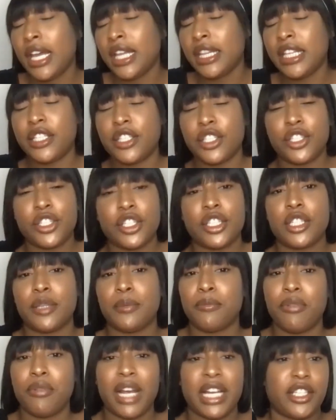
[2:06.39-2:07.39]
These are just
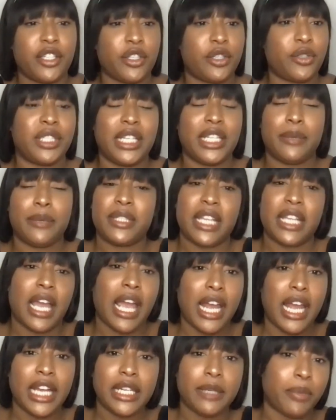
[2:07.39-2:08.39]
some practical tips that
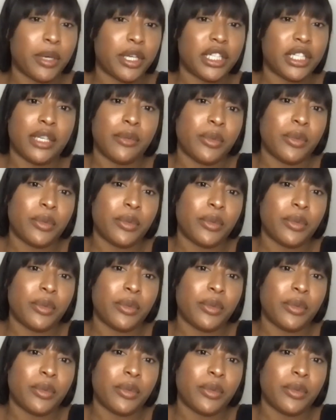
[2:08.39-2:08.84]
anybody